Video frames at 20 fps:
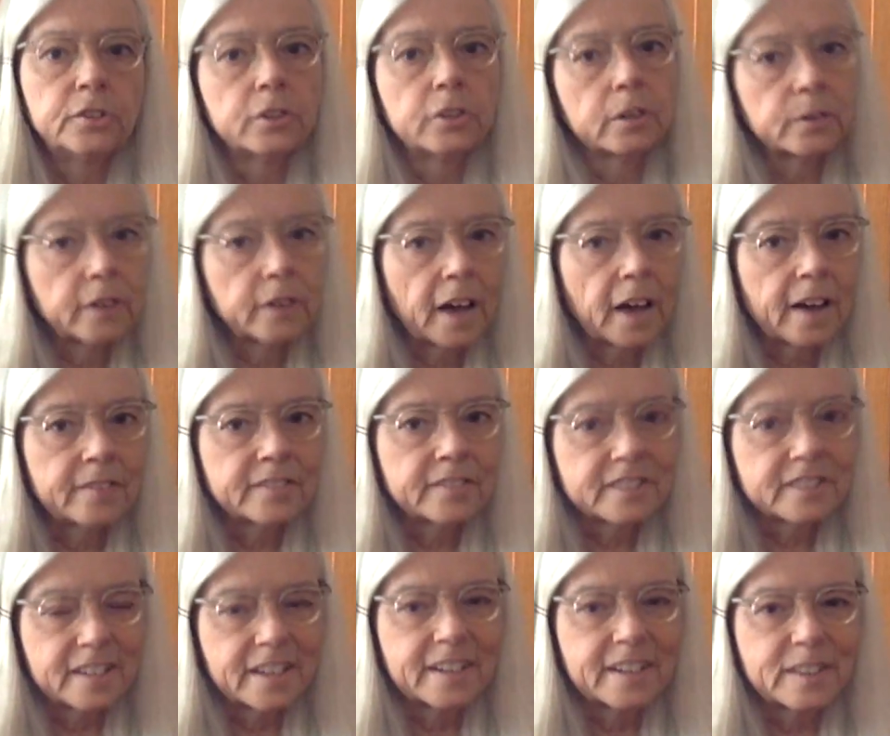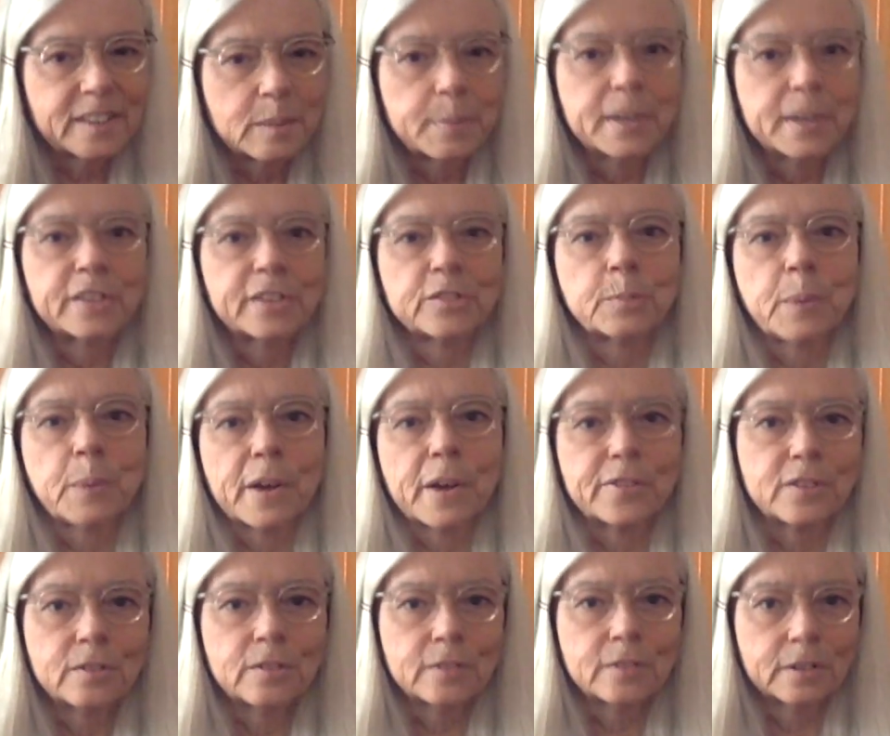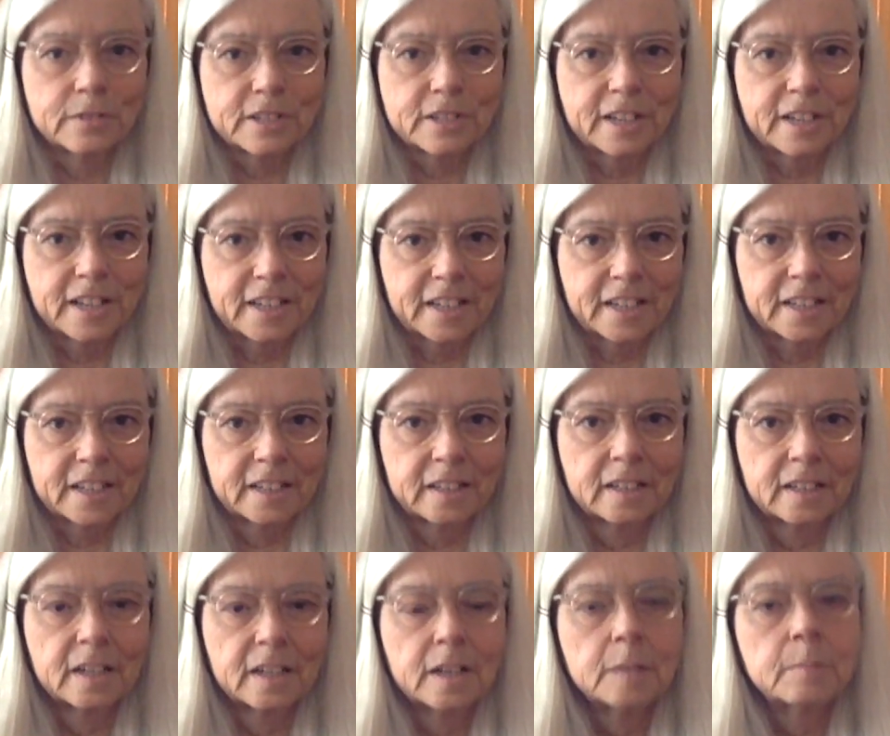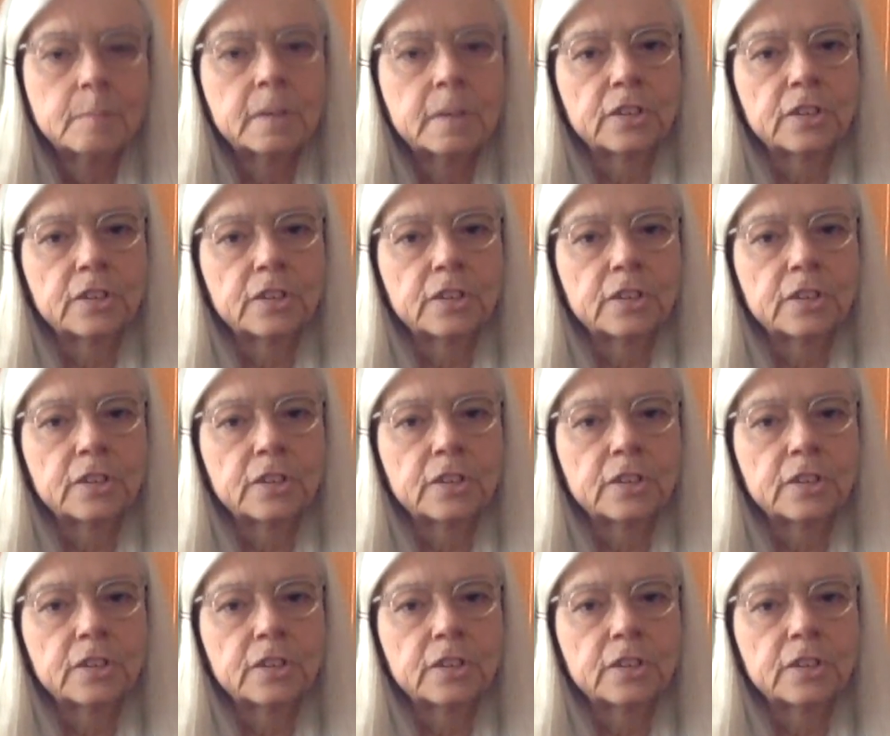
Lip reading: And you don't have to take the biggest breath you've ever taken.